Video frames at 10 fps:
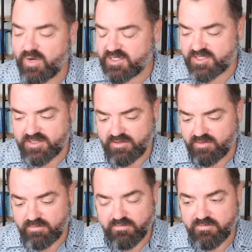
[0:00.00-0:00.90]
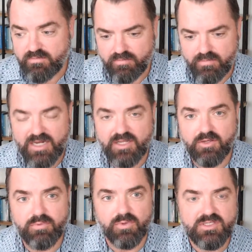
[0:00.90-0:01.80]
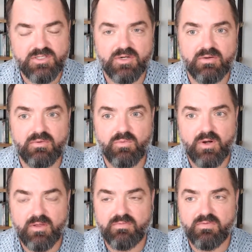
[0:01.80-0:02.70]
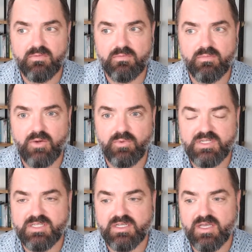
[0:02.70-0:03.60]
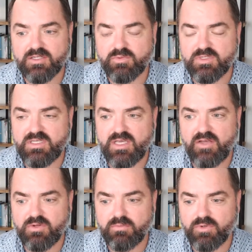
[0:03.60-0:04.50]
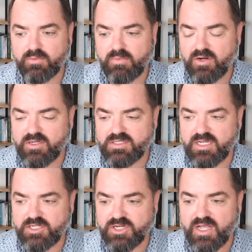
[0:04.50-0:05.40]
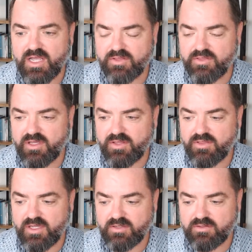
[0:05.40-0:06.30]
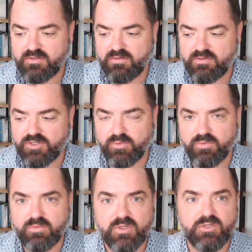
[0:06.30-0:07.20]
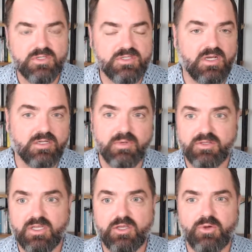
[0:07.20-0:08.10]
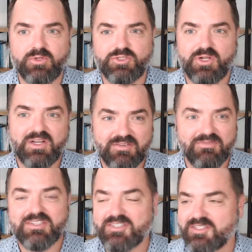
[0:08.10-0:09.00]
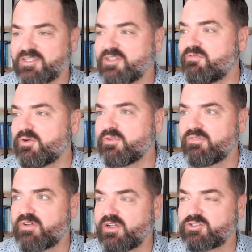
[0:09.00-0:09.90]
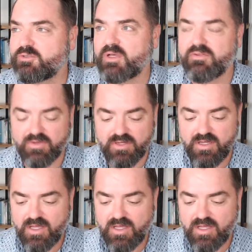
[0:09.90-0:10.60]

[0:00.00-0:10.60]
raised many good points there. One of my recent guests was Kevin Berkmeyer at Station A, and they do what you just talked about. They go and try to convince the CFO of the financial benefit.